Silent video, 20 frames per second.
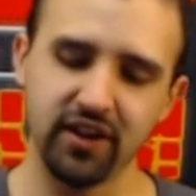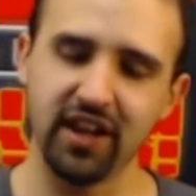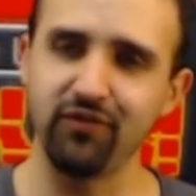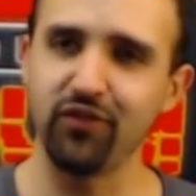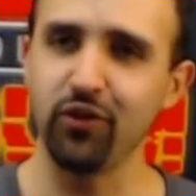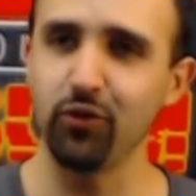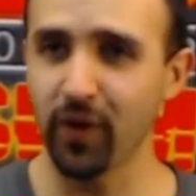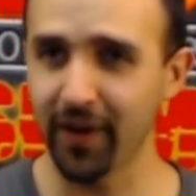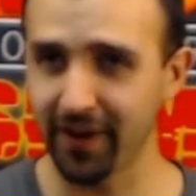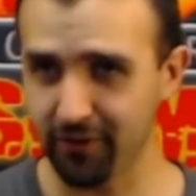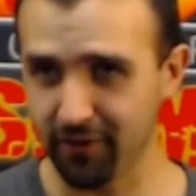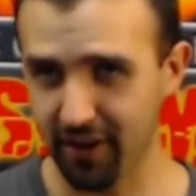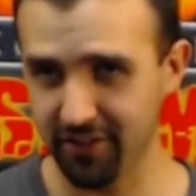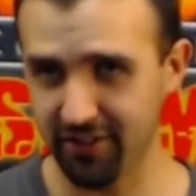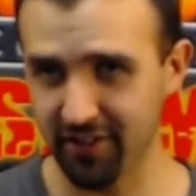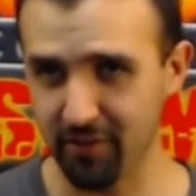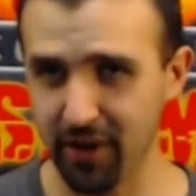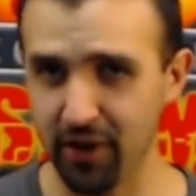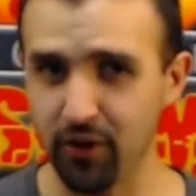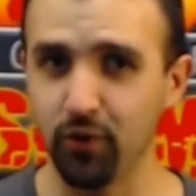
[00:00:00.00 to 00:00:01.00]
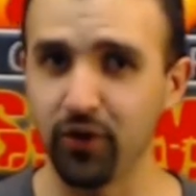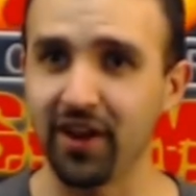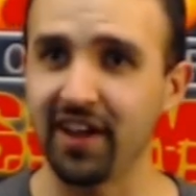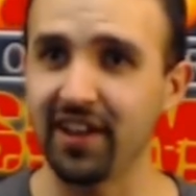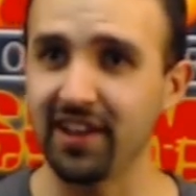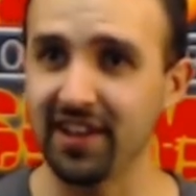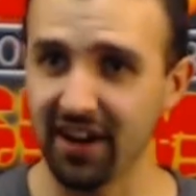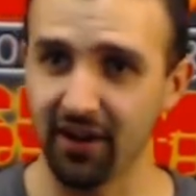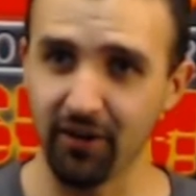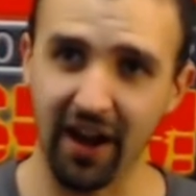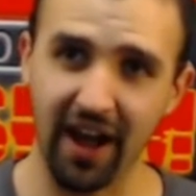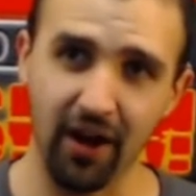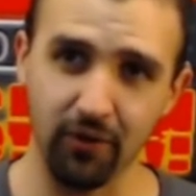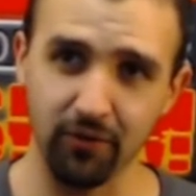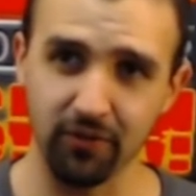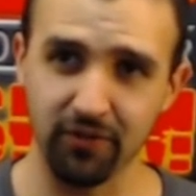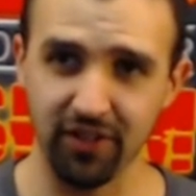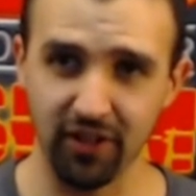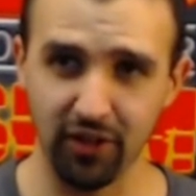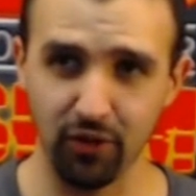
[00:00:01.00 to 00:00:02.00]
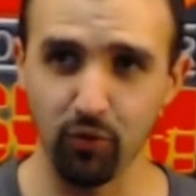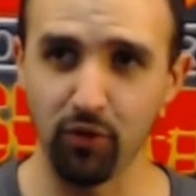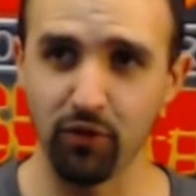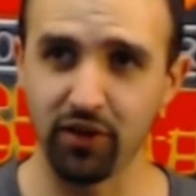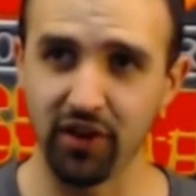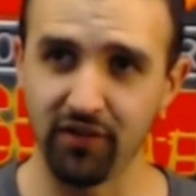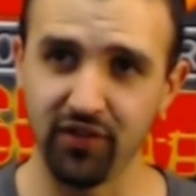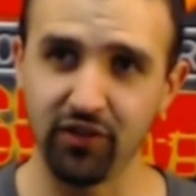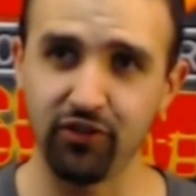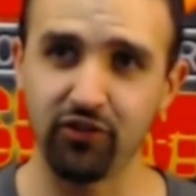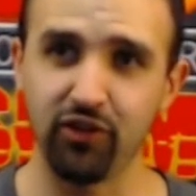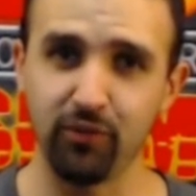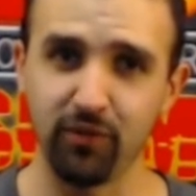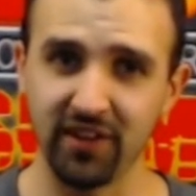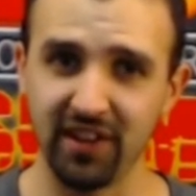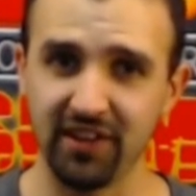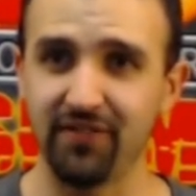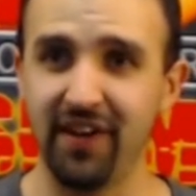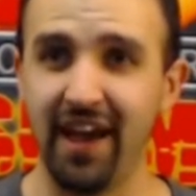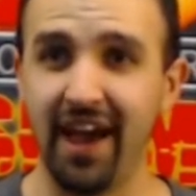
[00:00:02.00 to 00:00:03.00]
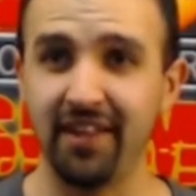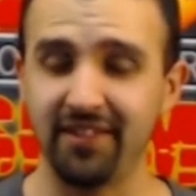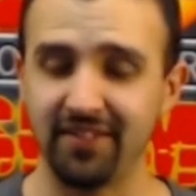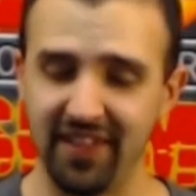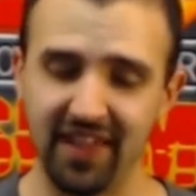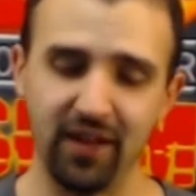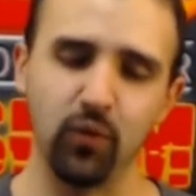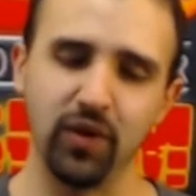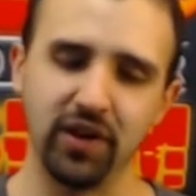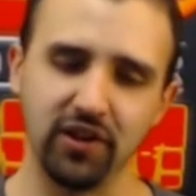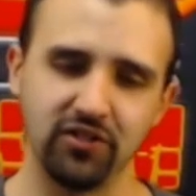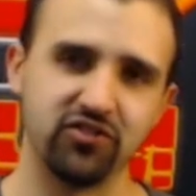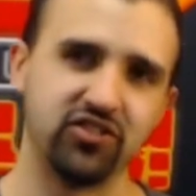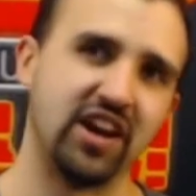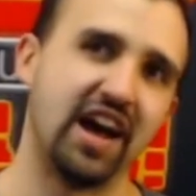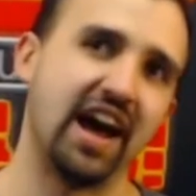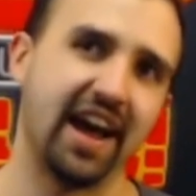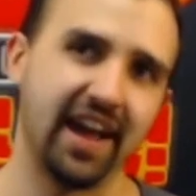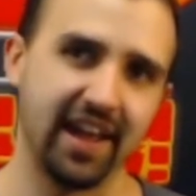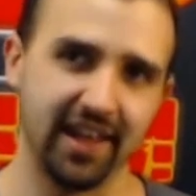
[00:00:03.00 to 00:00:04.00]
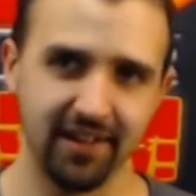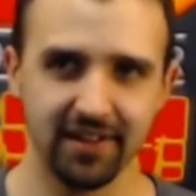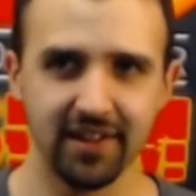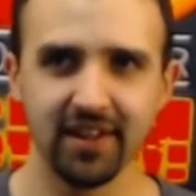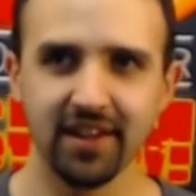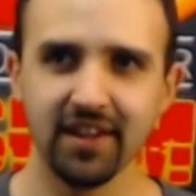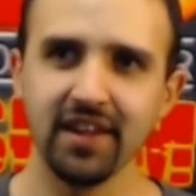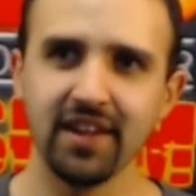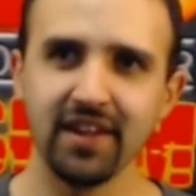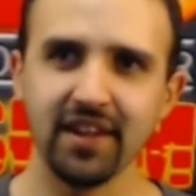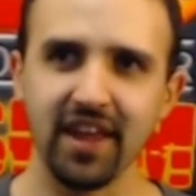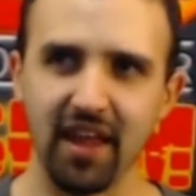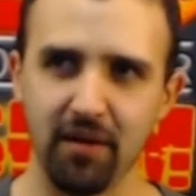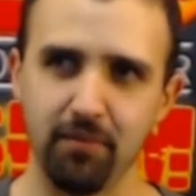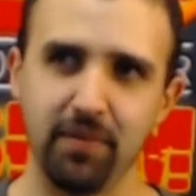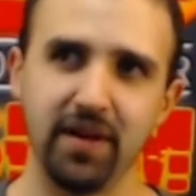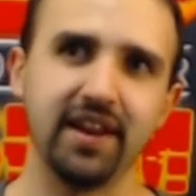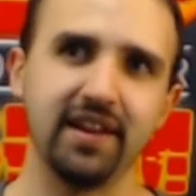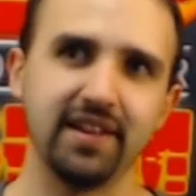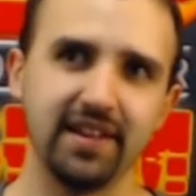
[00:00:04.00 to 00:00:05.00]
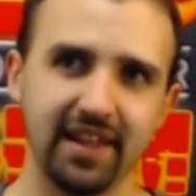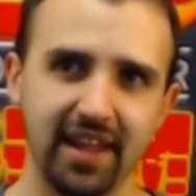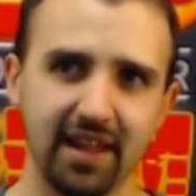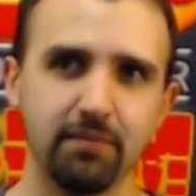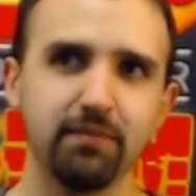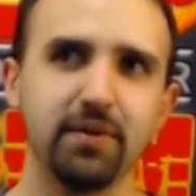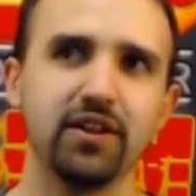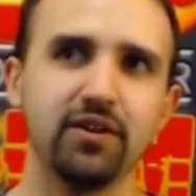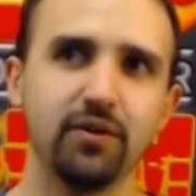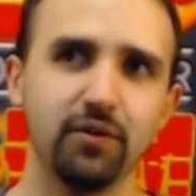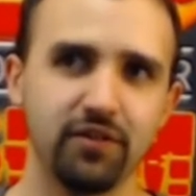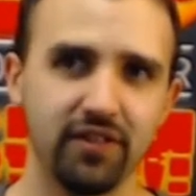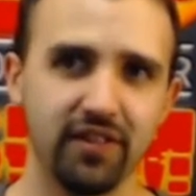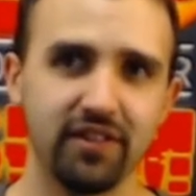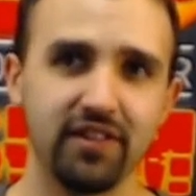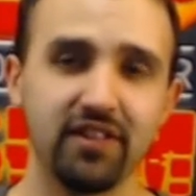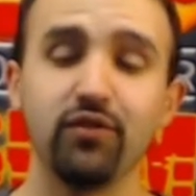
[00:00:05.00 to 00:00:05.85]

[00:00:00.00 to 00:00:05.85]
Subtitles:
If you run across somebody who can clear out single wound infantry really fast, they will die immediately and be useless.